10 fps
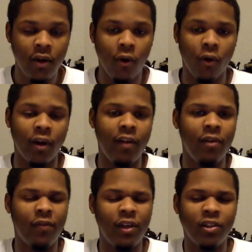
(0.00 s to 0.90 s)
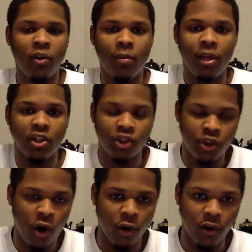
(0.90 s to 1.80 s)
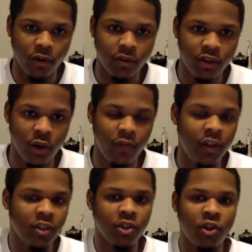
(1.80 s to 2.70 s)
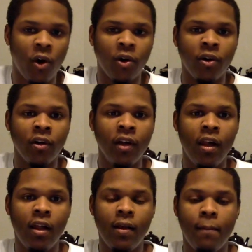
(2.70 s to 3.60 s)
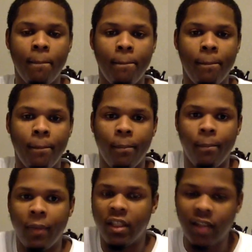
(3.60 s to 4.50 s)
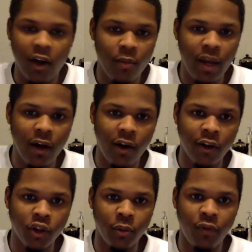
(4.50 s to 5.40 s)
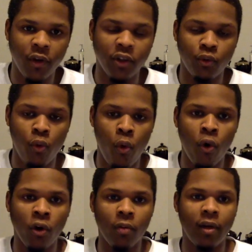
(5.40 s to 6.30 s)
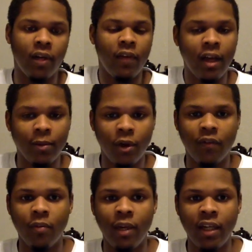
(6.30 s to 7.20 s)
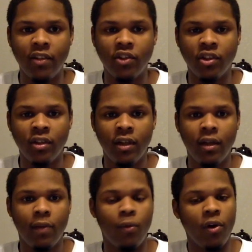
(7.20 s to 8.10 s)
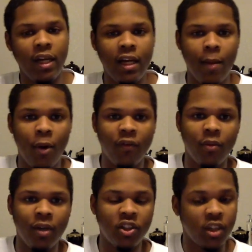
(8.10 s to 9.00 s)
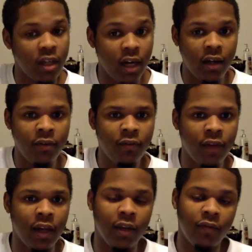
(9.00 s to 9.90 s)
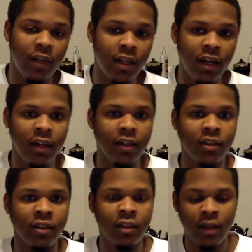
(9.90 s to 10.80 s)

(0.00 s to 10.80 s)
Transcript: or even if he's going to be a starter. So if he's a starter, he's not going to be eligible for this award. But if he comes off the bench, will he come off the bench enough? And if he does,